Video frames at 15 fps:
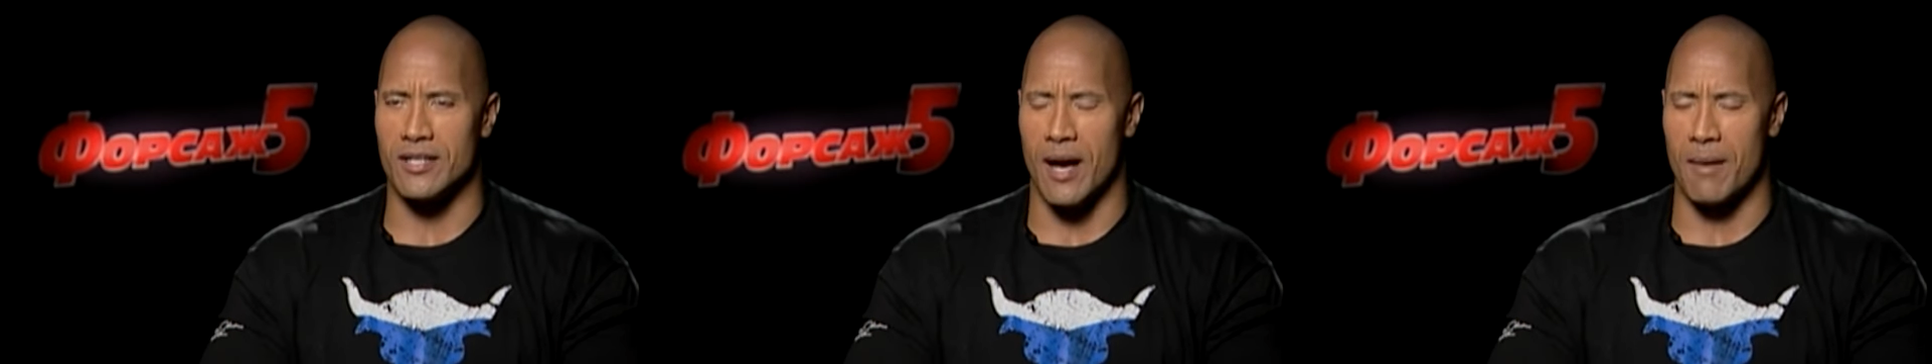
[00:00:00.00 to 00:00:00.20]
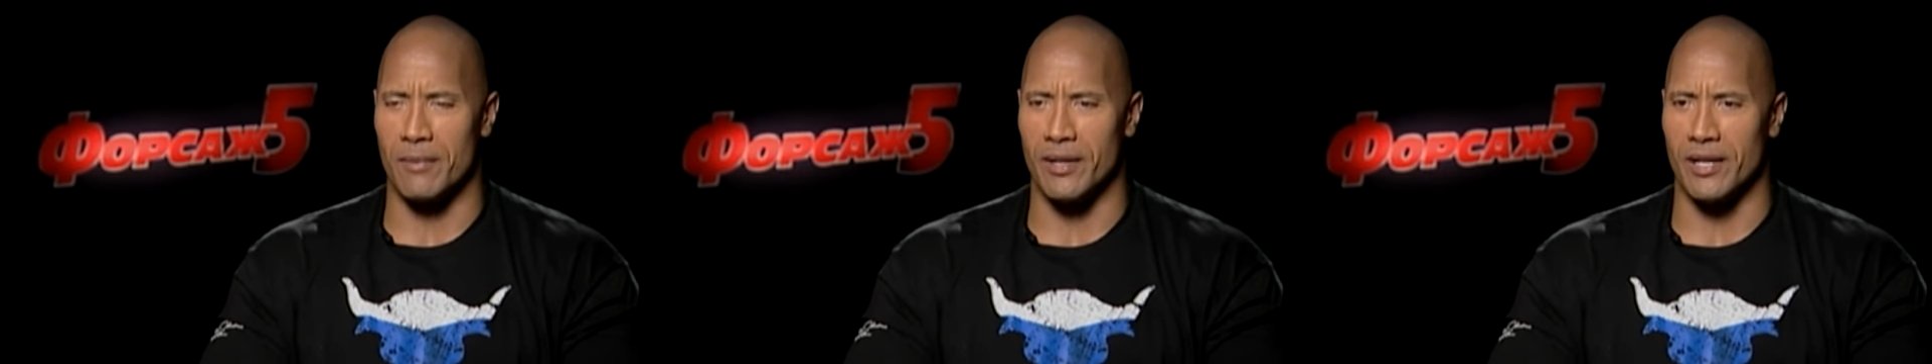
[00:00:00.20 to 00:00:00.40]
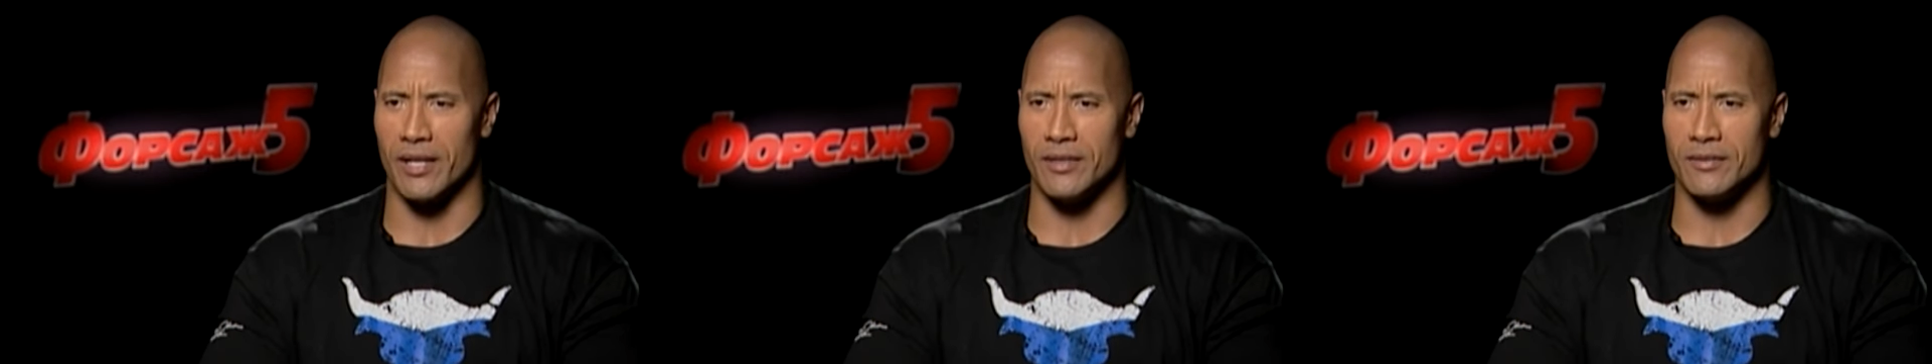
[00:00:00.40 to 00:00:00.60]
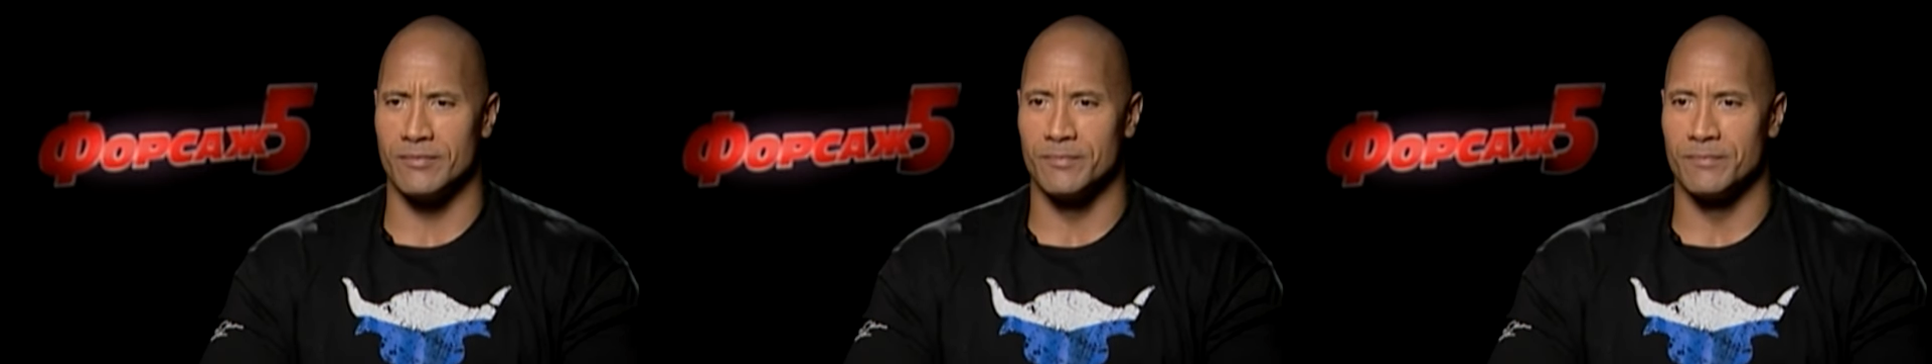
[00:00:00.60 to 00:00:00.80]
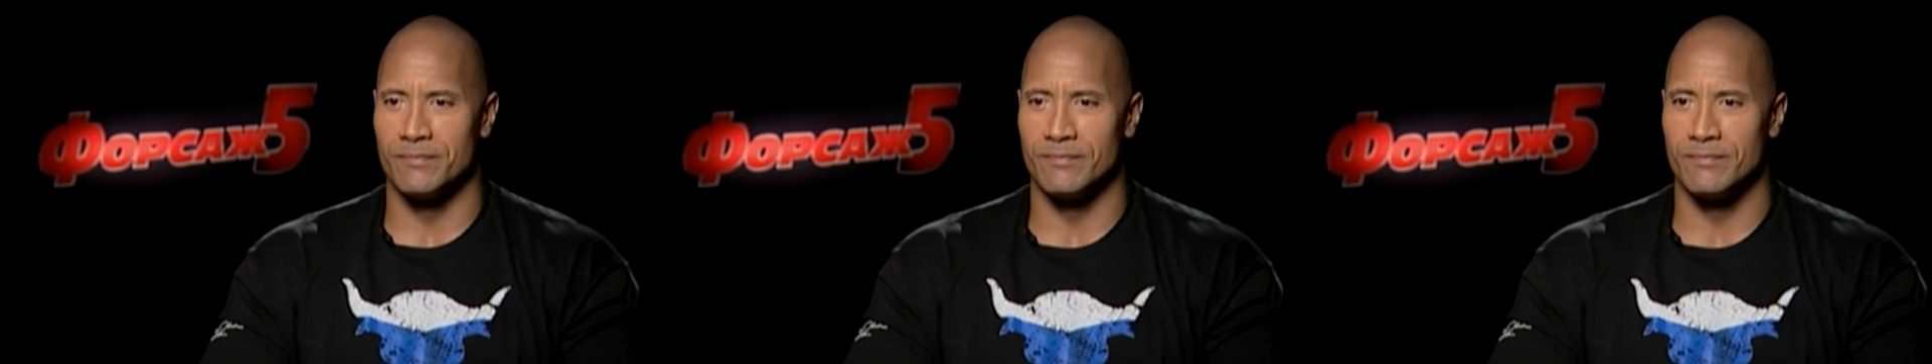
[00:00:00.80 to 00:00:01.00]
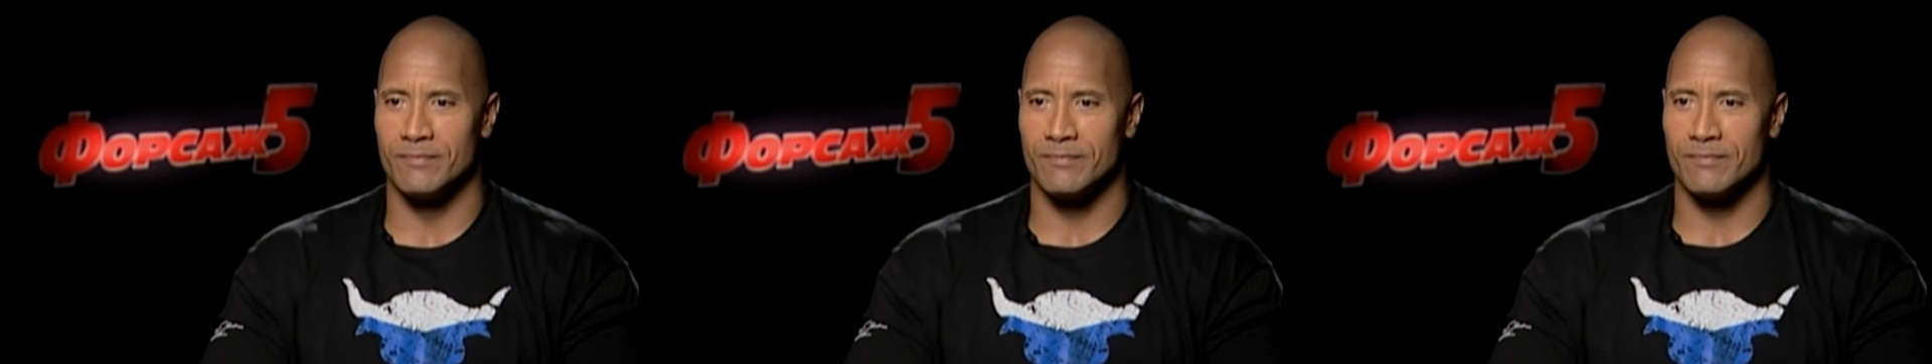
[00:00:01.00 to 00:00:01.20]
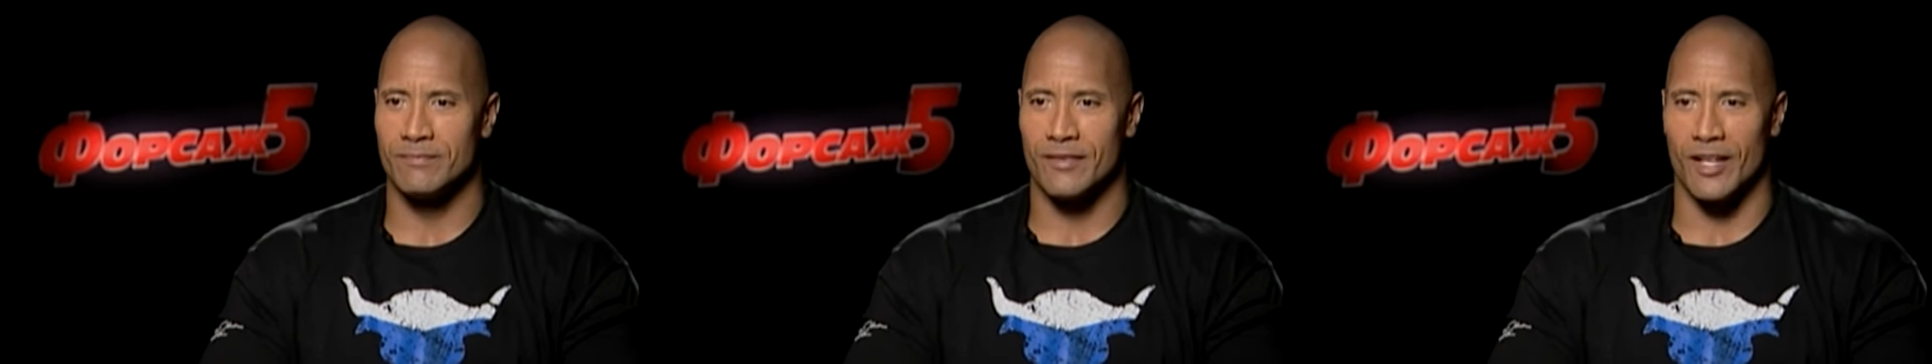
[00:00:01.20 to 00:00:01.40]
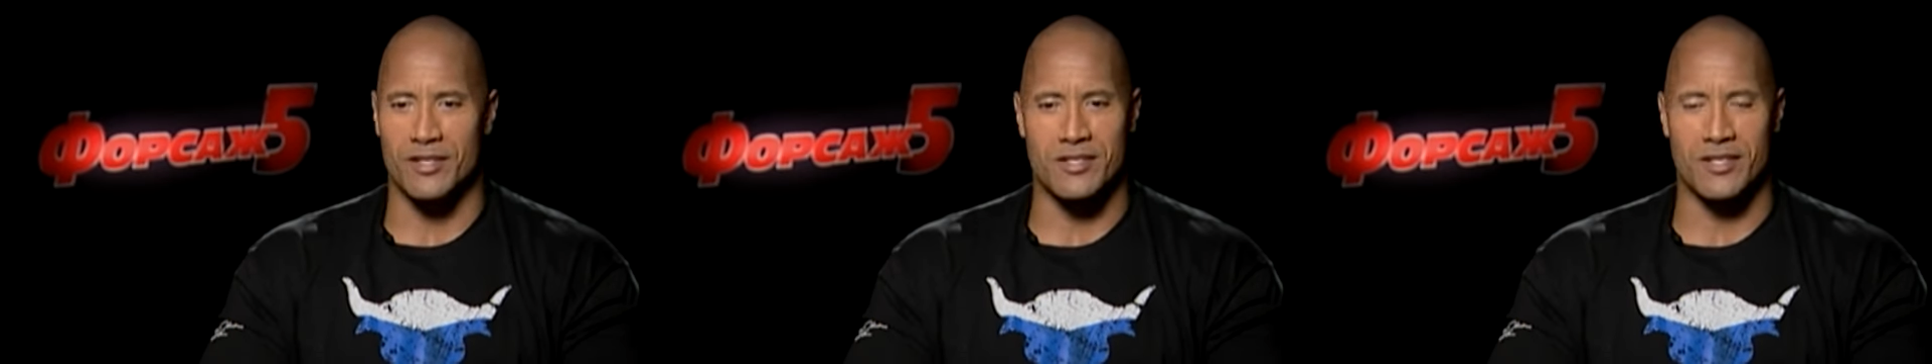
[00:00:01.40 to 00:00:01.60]
dominate.
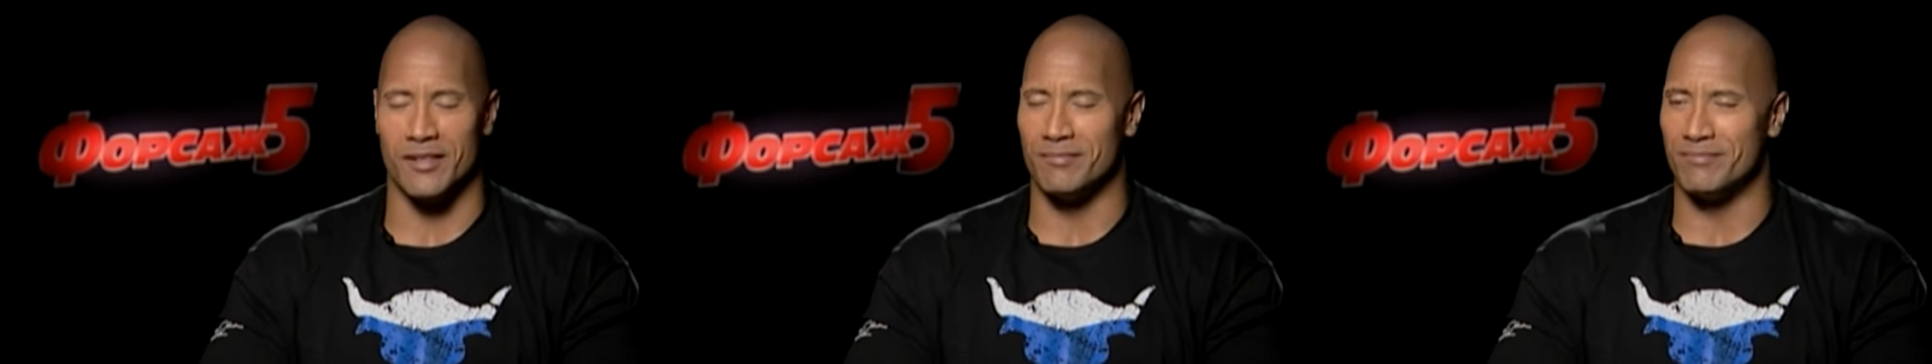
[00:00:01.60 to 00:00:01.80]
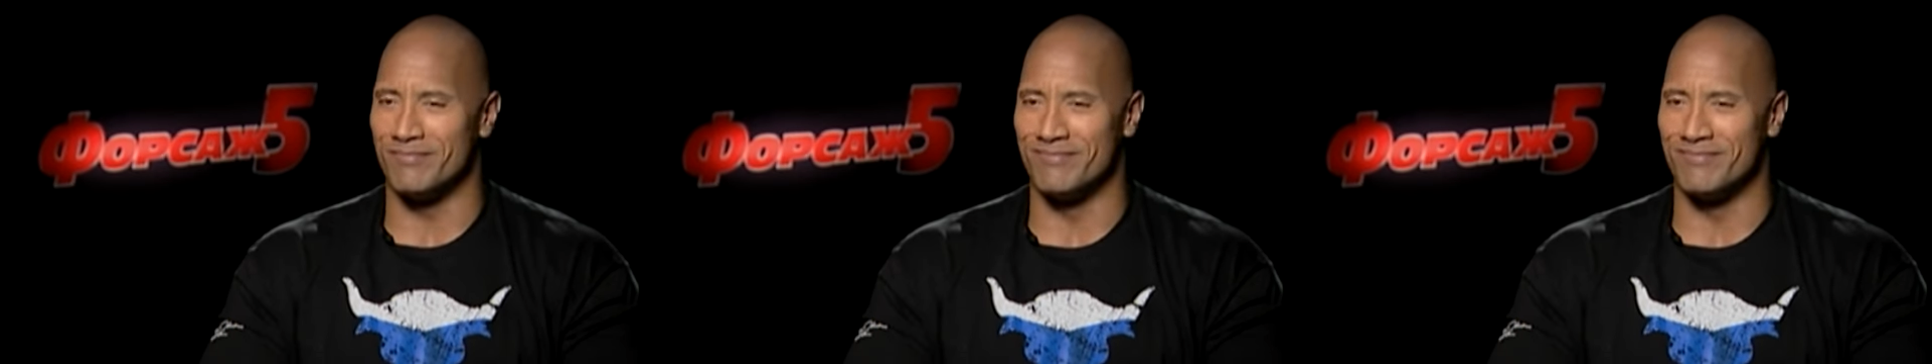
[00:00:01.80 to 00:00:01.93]
That's it.